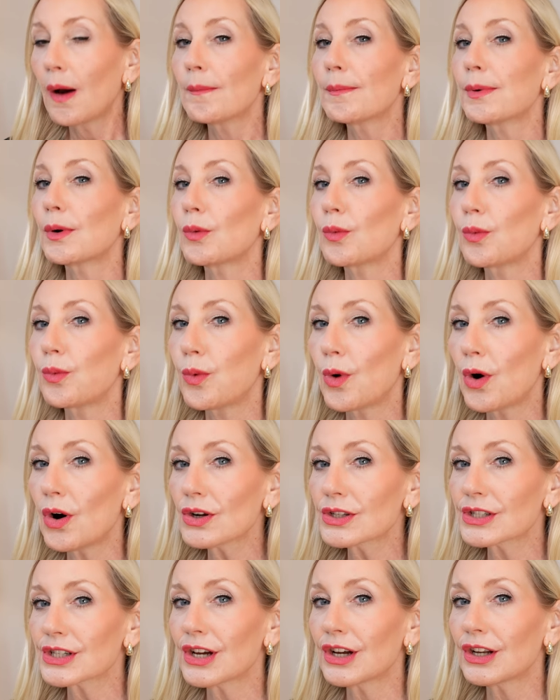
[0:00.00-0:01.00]
But
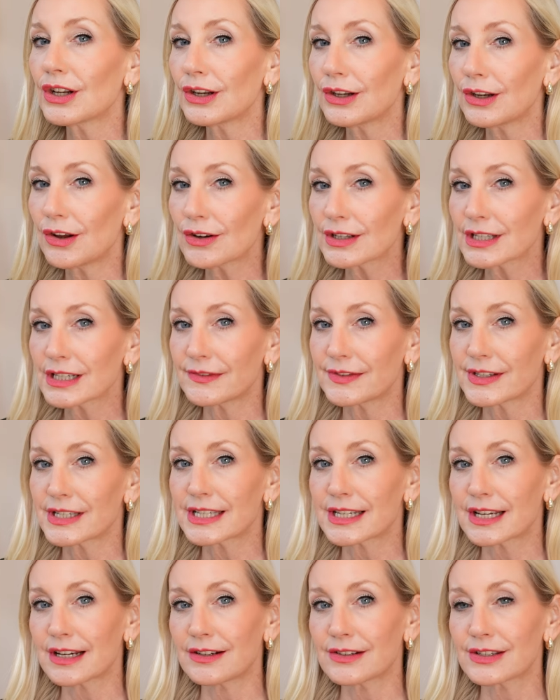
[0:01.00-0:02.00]
what a lot of us
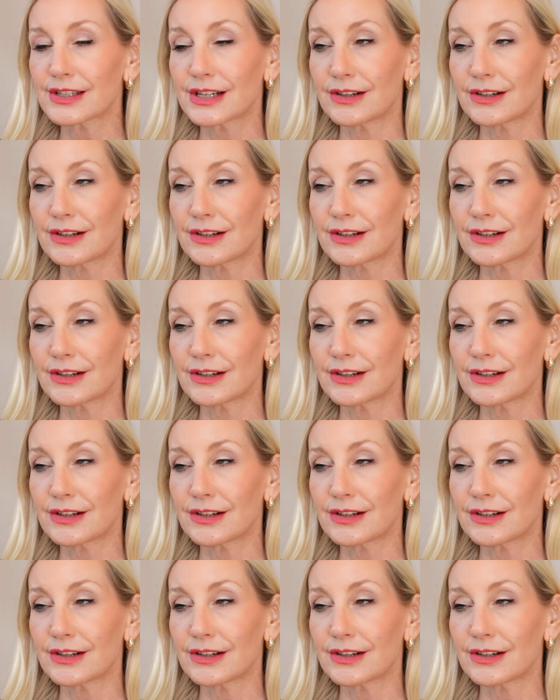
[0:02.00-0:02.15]
girls